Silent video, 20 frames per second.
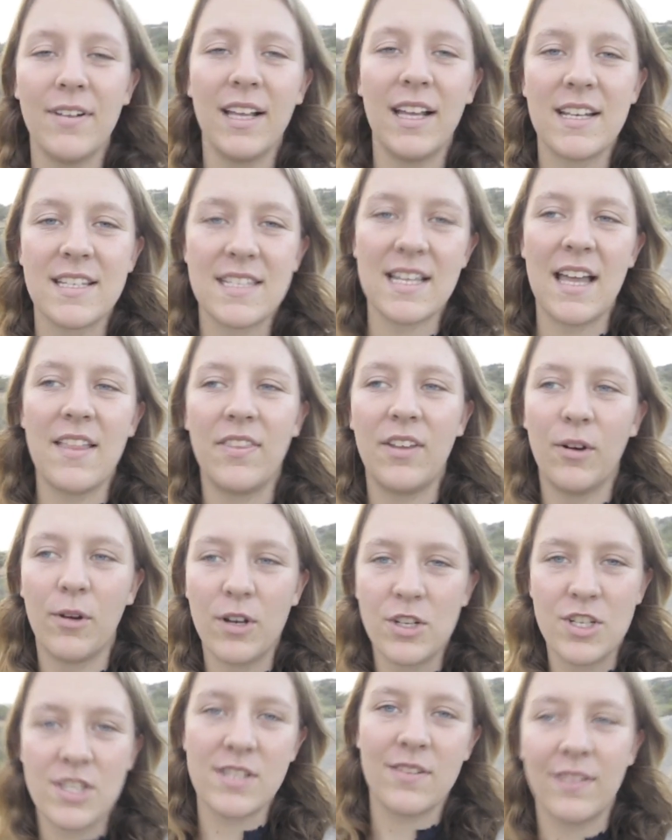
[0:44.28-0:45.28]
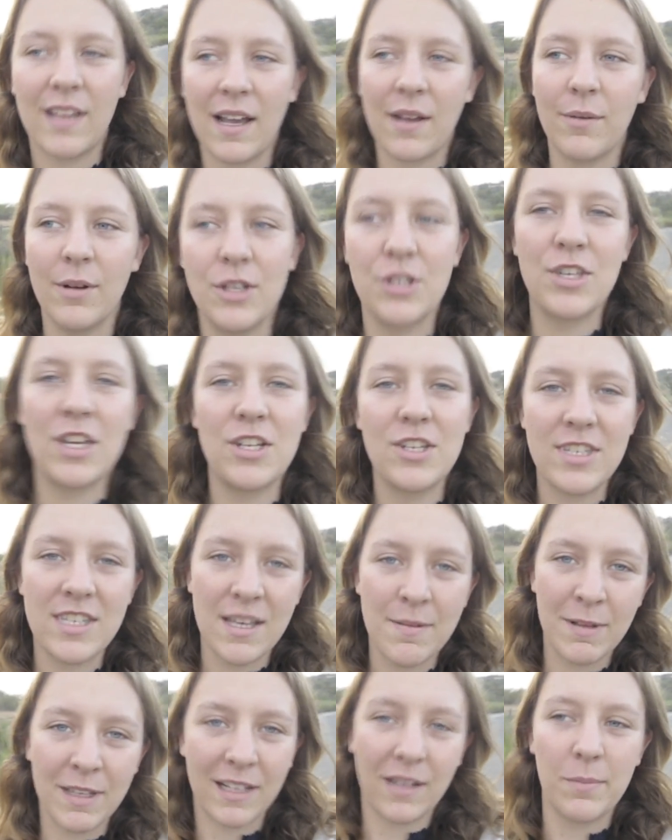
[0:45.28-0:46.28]
really understand the origins of language. They just
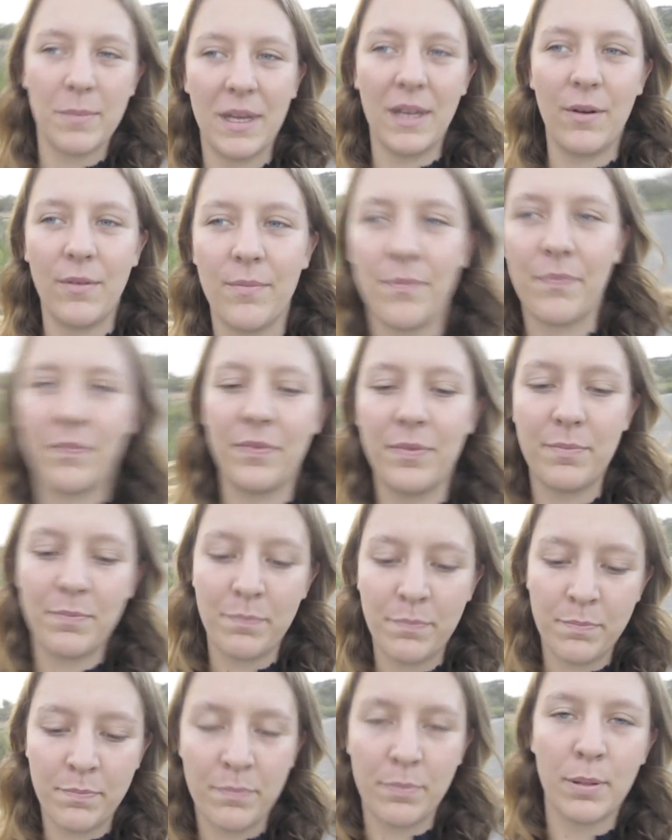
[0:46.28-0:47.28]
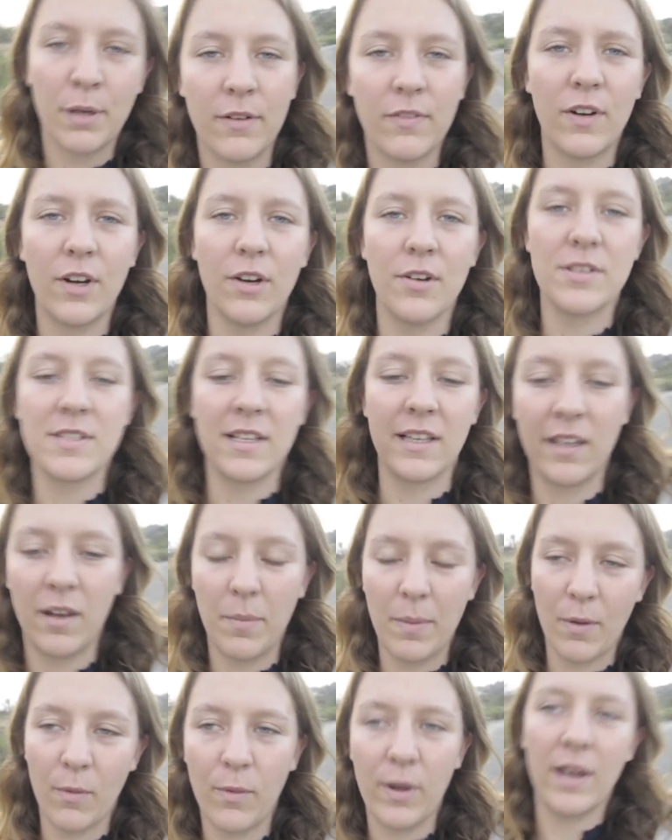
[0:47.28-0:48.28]
seem a little bit perverse and a
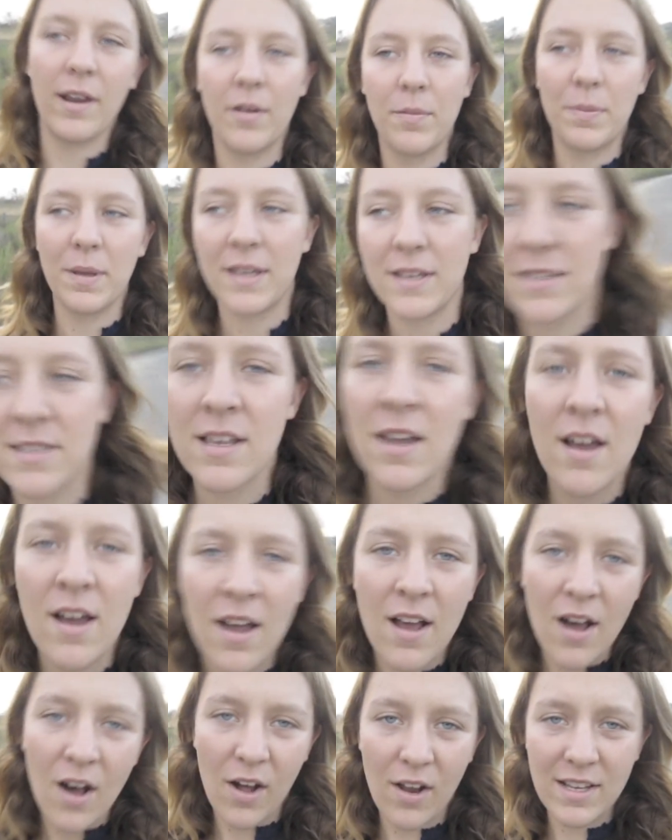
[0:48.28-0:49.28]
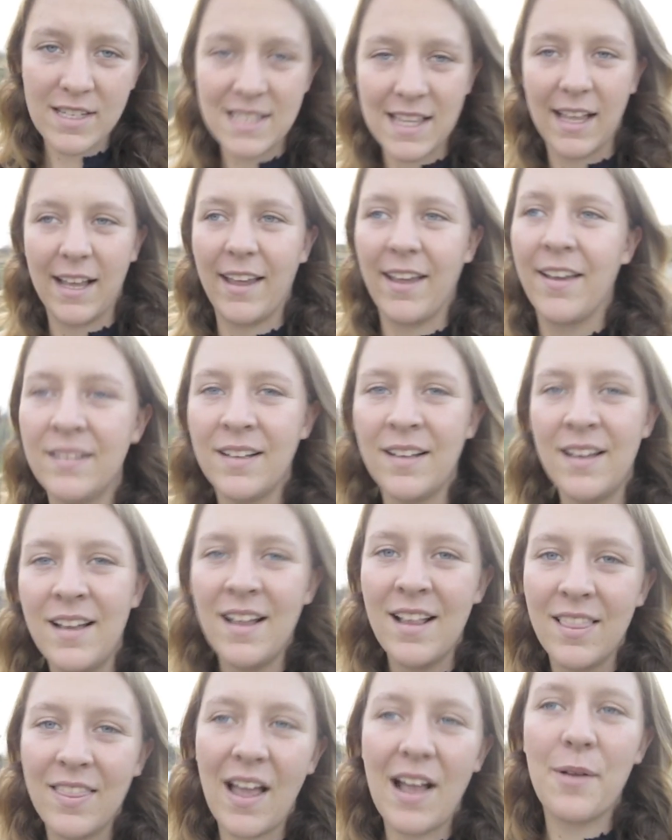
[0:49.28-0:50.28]
little bit weird because honestly,
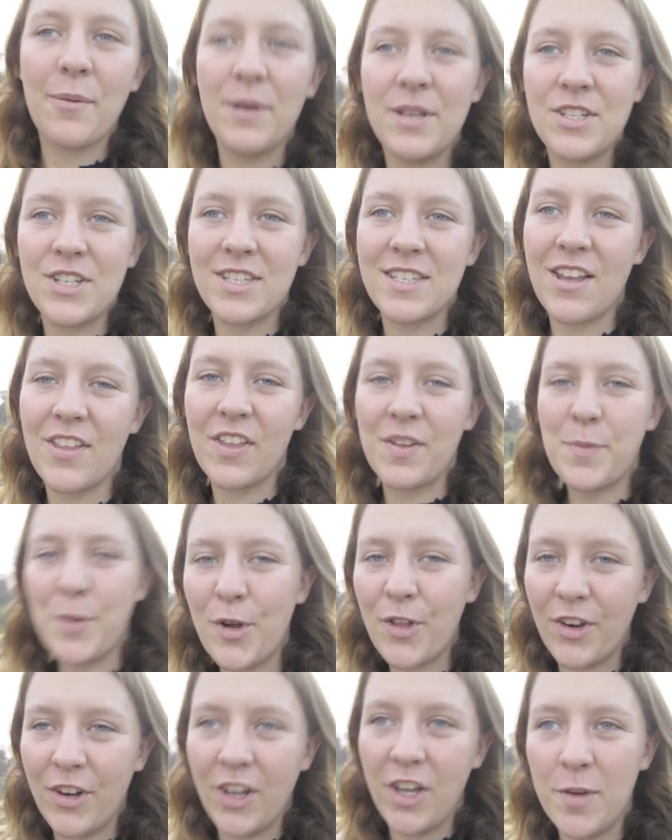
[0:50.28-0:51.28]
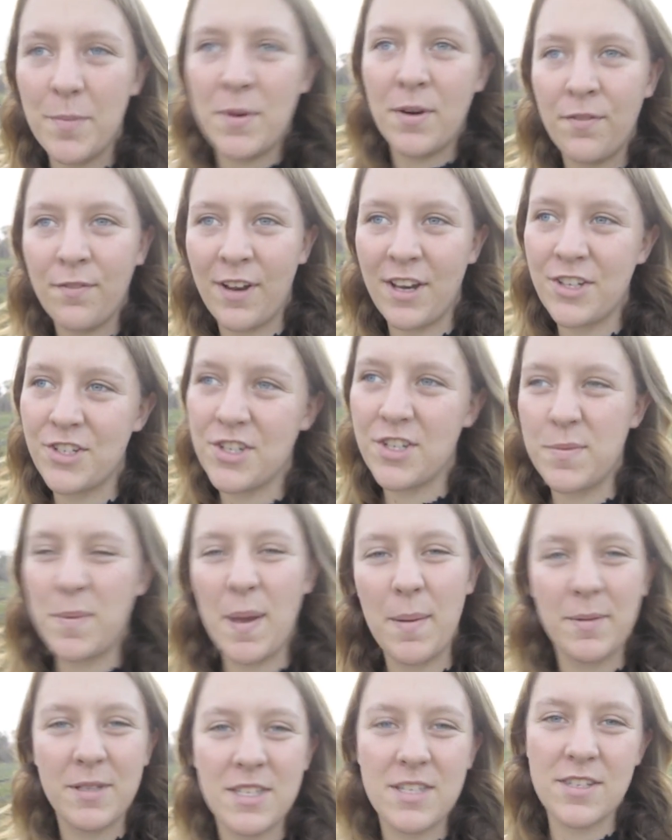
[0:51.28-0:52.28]
language is nothing more than a human invention to be
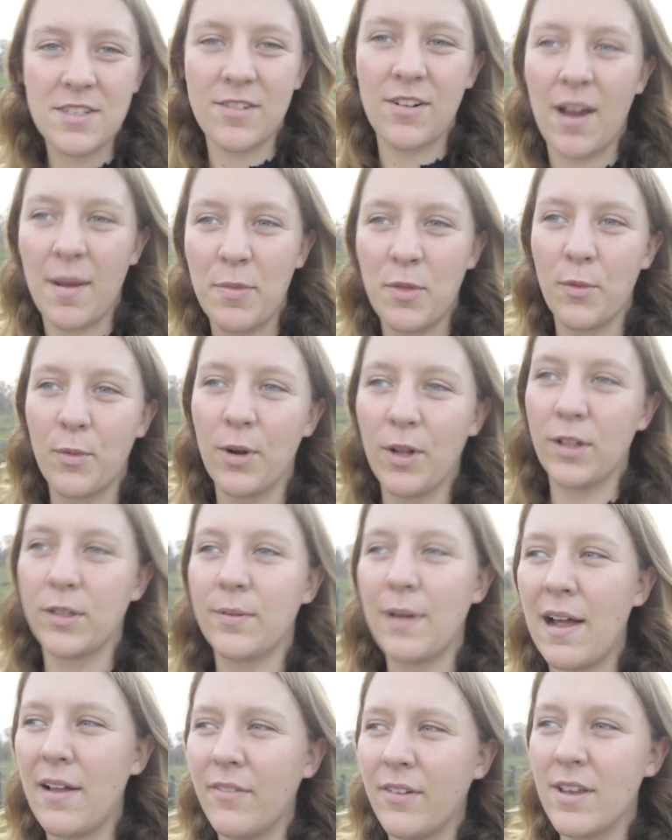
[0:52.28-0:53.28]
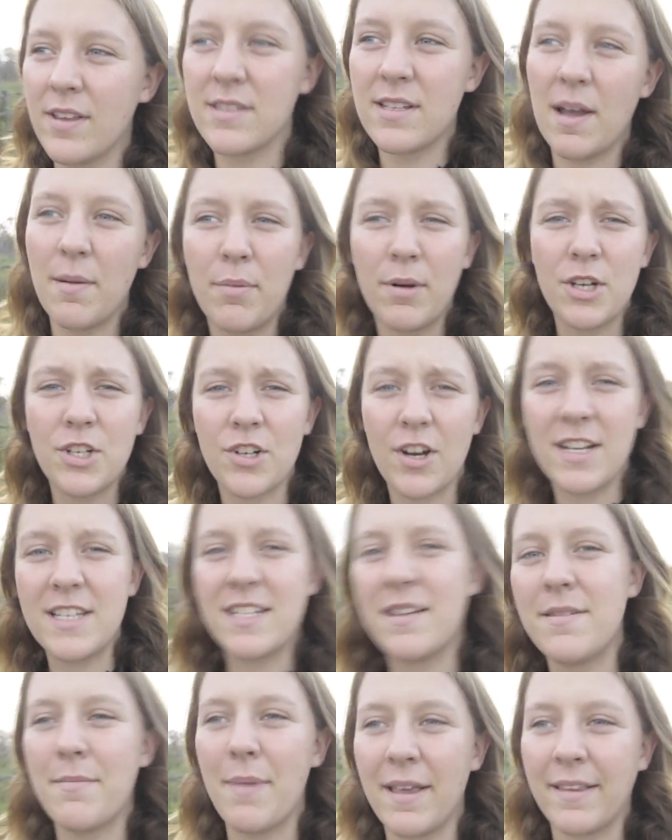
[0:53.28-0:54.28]
able to describe the world around us. I'm pretty sure I
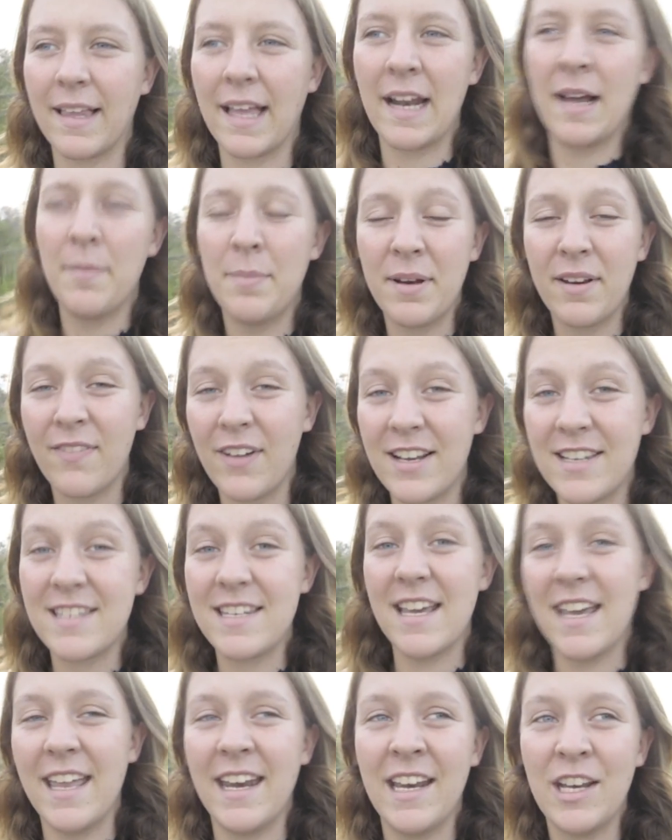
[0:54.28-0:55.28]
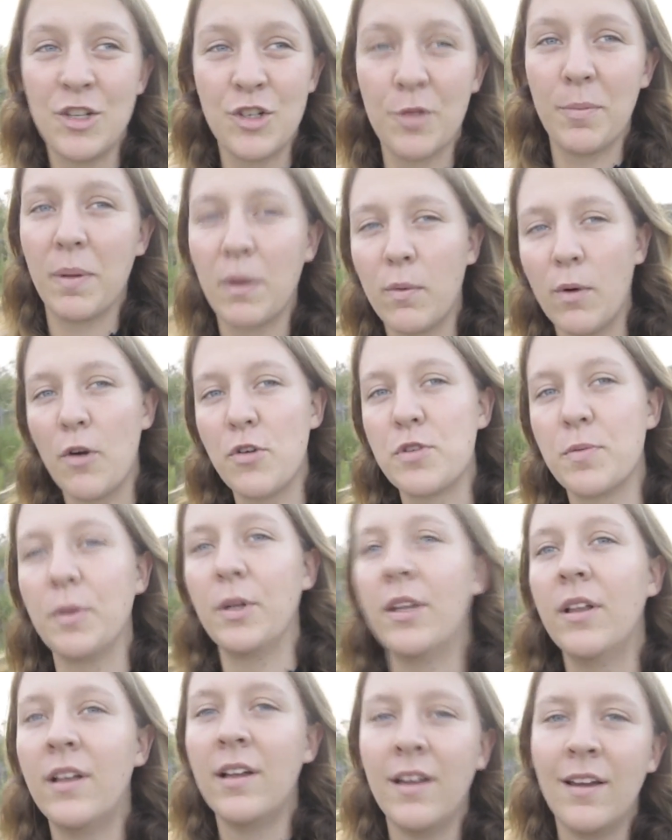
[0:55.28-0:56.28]
didn't make that up, but if I did, it should be
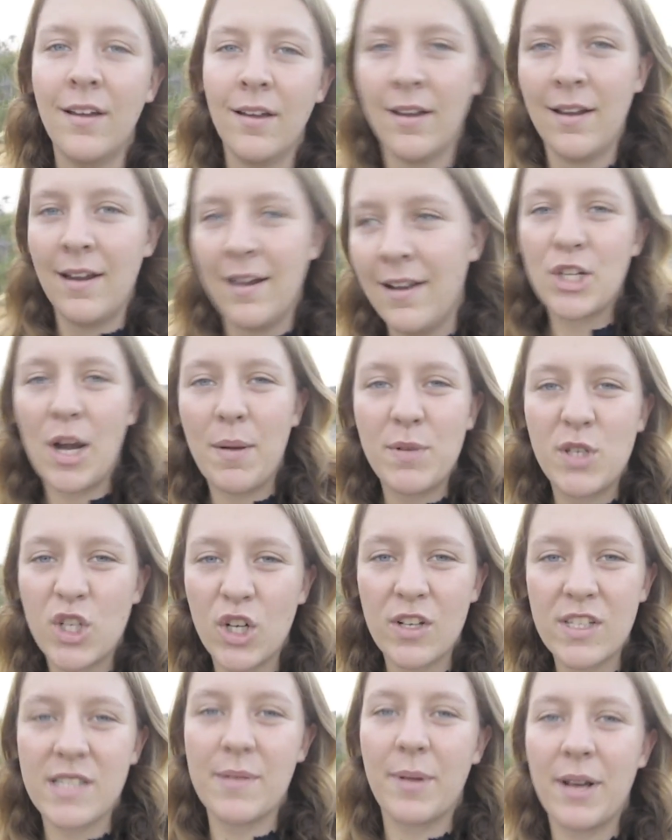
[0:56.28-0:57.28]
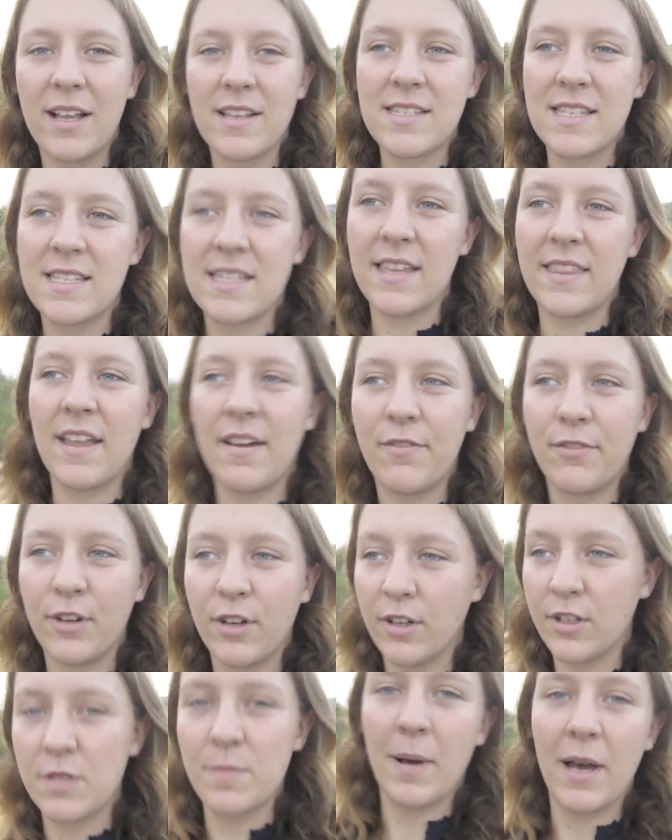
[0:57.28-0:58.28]
quotable. I'm sure someone else has said that
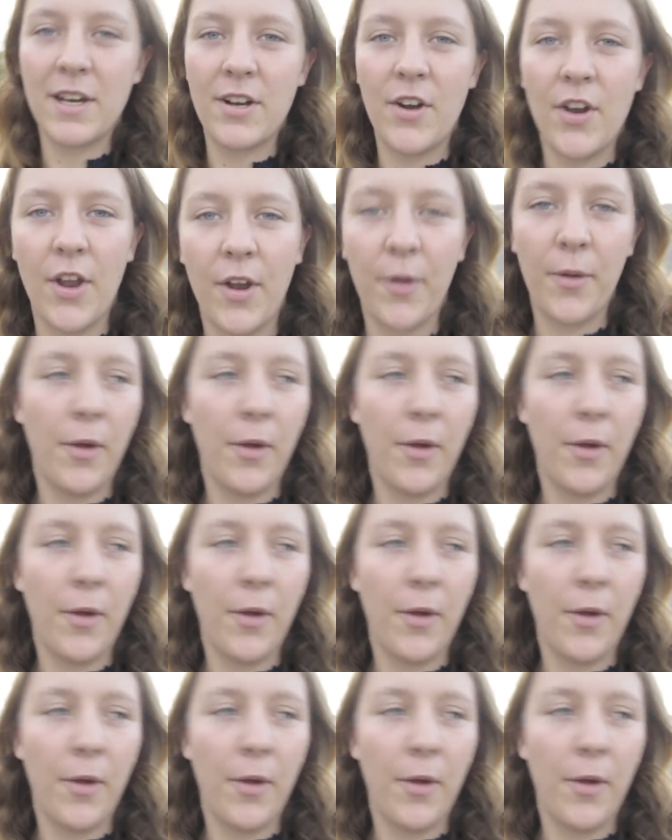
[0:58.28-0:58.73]
first, but I don't know